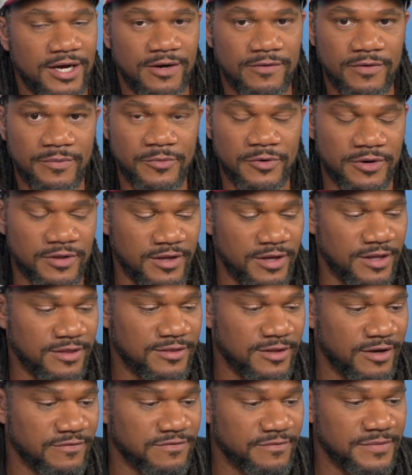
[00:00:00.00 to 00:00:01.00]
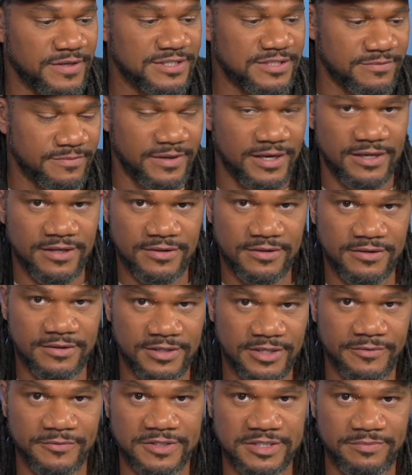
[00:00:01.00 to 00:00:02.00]
one more uh, thought from this about
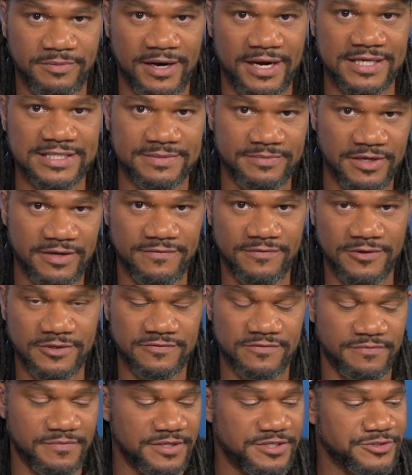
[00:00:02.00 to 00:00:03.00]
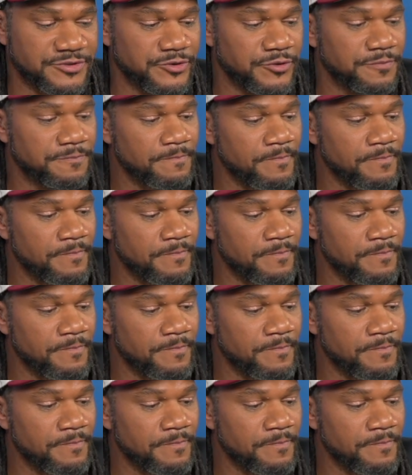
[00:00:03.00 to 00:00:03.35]
their response, many folks from this group.